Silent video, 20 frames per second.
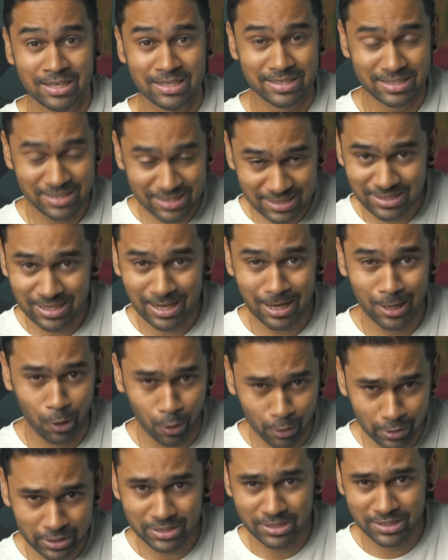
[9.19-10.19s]
This is the
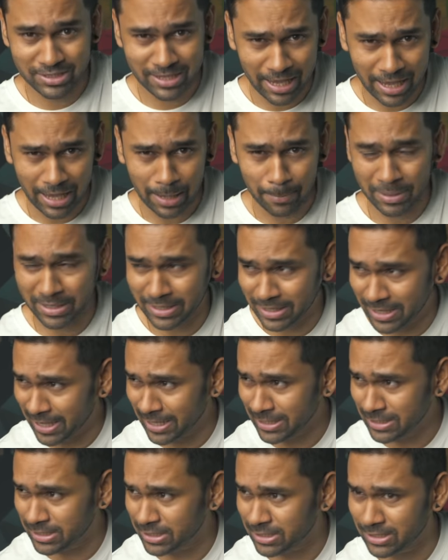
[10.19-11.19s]
longest gap, I
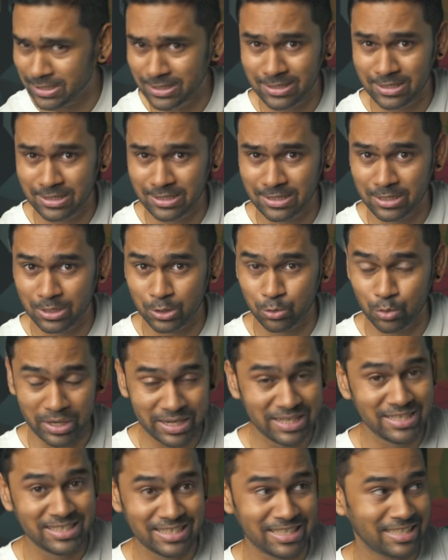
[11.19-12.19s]
guess, since
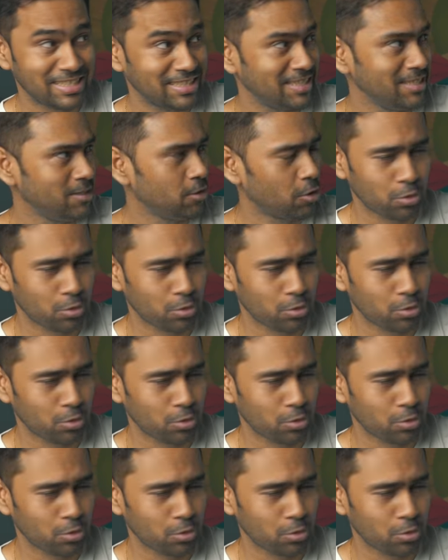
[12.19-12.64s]
2016 or